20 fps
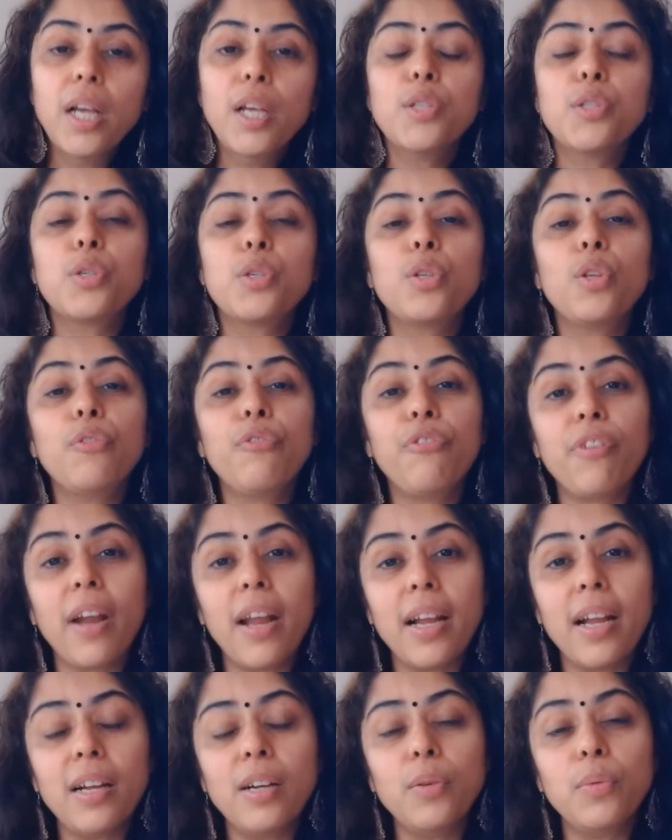So the
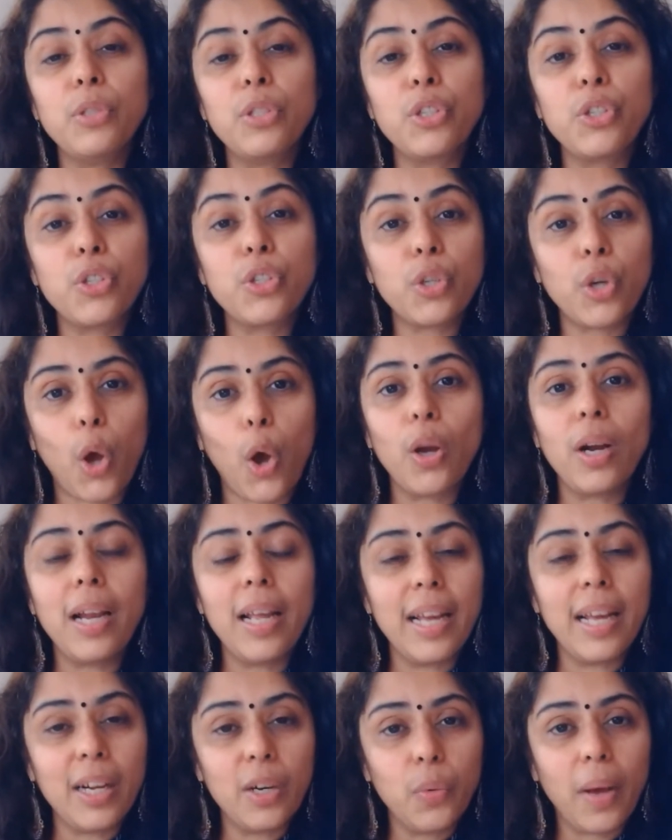friend was
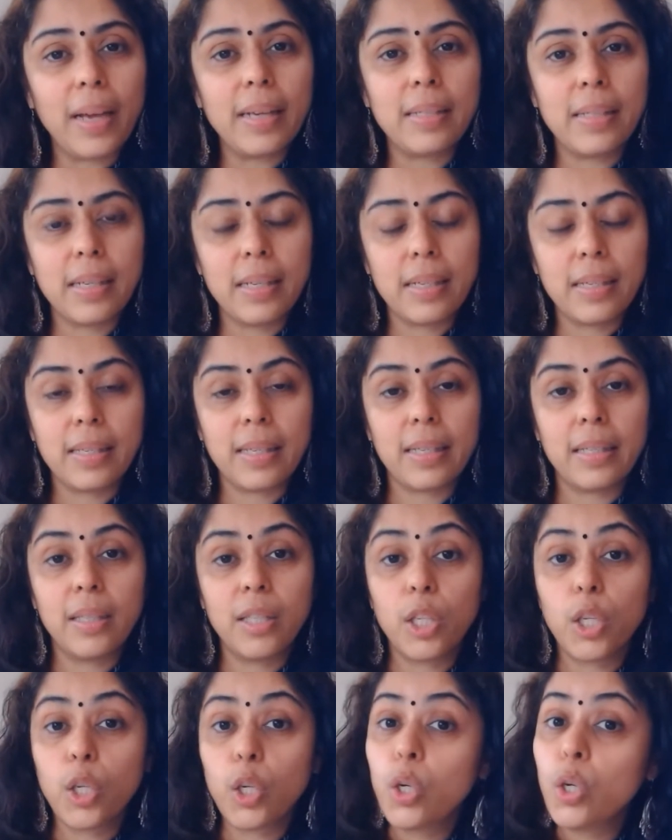strongly advising Sid
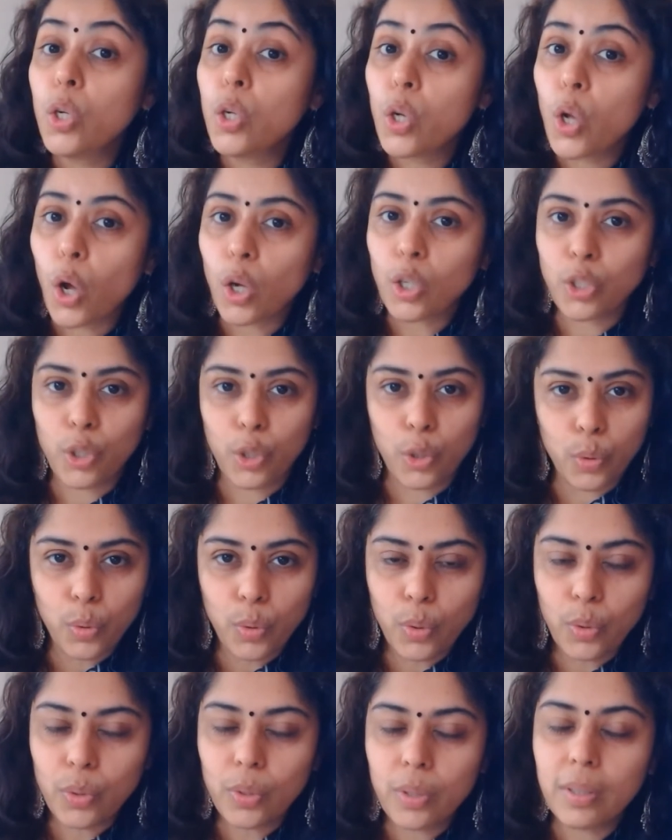not
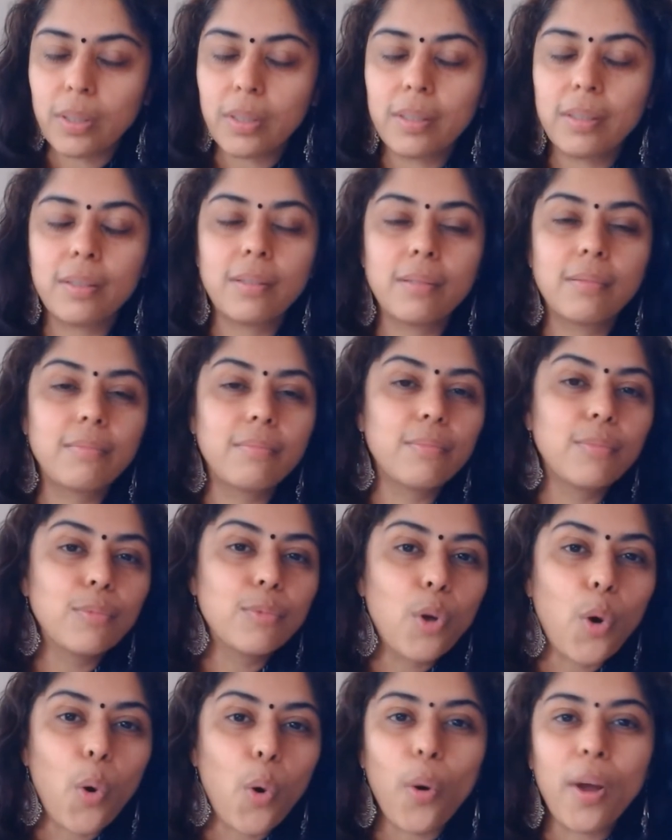to
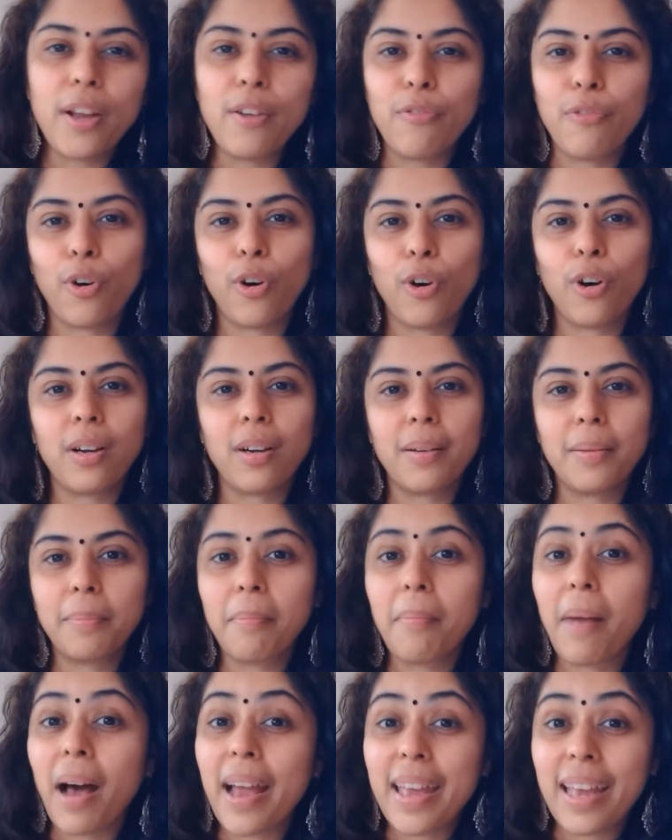go in for
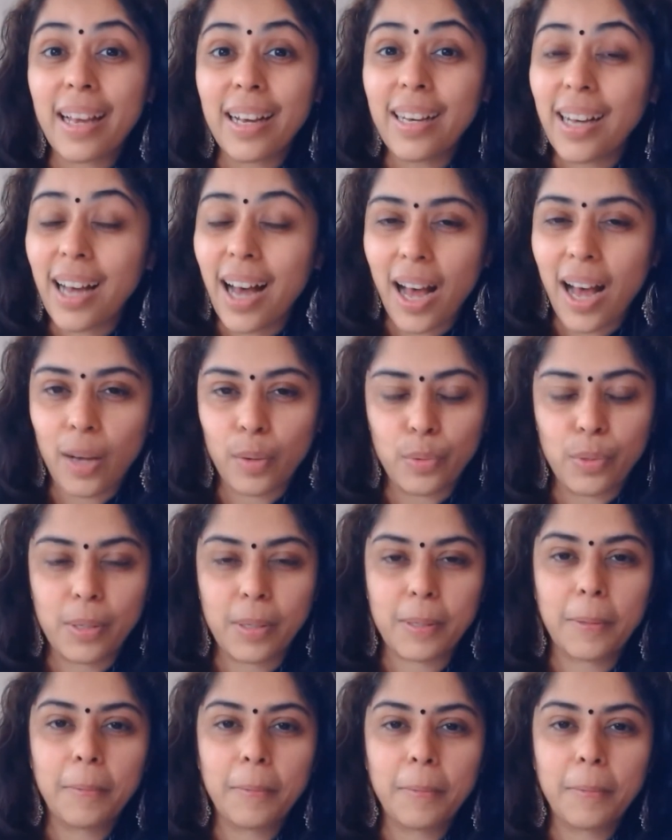buying a house.